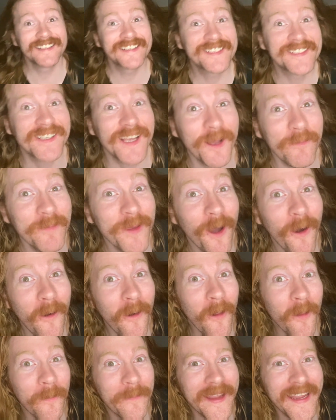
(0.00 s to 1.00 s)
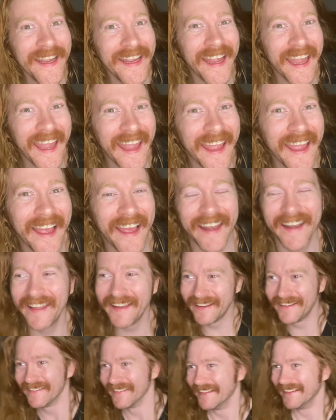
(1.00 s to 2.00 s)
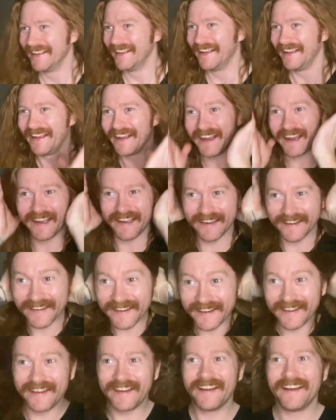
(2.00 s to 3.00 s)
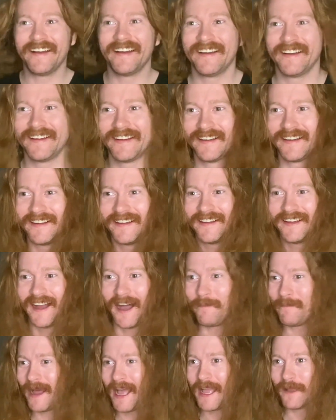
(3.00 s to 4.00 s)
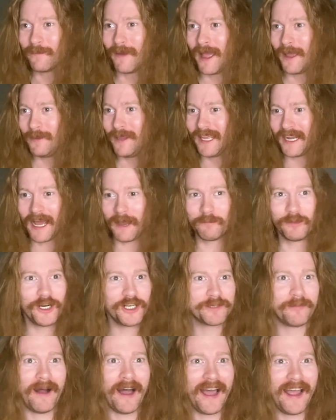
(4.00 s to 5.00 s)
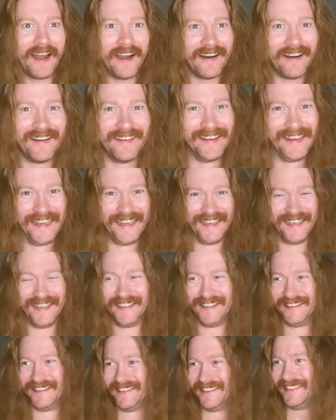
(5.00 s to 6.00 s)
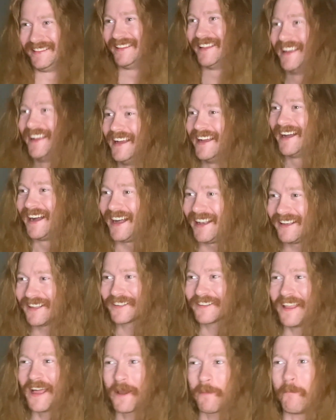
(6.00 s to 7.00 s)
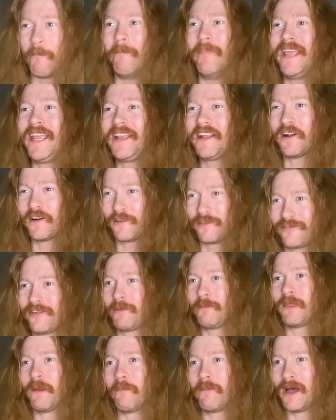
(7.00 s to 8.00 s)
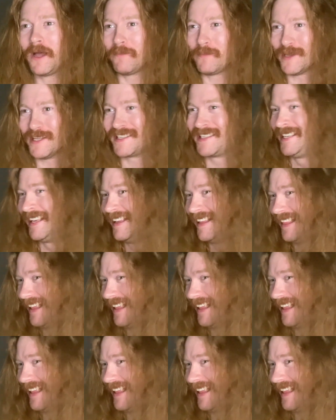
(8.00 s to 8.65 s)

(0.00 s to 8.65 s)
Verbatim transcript: Sup, y'all? Me again. And, I'm back, baby, and I brushed my hair. I look like Beaker from the Muppets.